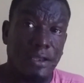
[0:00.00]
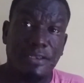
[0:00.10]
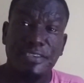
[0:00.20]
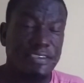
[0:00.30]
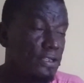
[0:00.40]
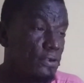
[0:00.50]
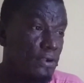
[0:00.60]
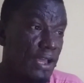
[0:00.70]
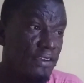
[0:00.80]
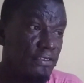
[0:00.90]
This
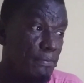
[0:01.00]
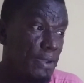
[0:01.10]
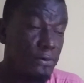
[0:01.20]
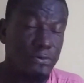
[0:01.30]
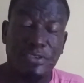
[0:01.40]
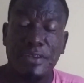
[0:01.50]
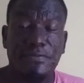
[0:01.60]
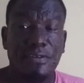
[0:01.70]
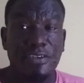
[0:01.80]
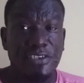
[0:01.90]
little light of mine will
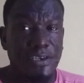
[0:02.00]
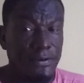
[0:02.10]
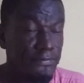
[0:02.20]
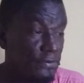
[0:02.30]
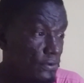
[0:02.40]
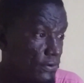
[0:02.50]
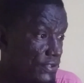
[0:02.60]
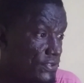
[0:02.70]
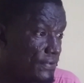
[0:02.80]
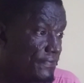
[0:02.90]
definitely shine for the
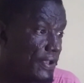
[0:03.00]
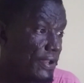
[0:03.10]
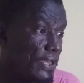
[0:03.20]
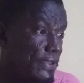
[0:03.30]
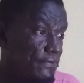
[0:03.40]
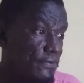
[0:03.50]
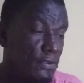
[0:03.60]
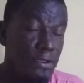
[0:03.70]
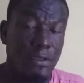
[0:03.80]
rest of our life.